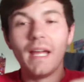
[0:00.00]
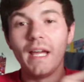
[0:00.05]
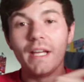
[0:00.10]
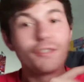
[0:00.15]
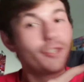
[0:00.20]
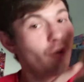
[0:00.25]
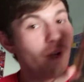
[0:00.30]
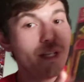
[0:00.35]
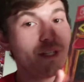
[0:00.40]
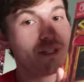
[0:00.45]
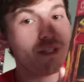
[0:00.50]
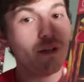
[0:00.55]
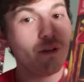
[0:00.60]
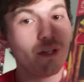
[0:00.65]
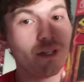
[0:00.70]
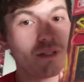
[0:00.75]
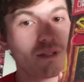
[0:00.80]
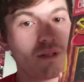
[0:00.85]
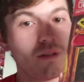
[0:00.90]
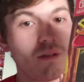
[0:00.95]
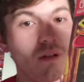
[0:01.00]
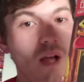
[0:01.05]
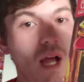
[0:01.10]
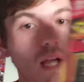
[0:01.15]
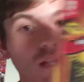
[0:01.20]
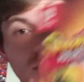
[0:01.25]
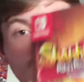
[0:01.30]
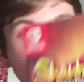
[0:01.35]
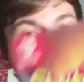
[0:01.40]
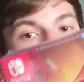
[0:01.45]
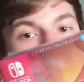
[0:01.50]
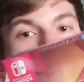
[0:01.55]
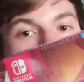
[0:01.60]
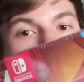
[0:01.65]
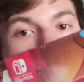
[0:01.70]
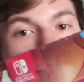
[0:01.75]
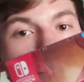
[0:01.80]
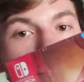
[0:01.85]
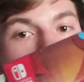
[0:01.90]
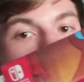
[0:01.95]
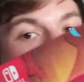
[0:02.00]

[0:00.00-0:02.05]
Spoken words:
It's a great series. I love this series.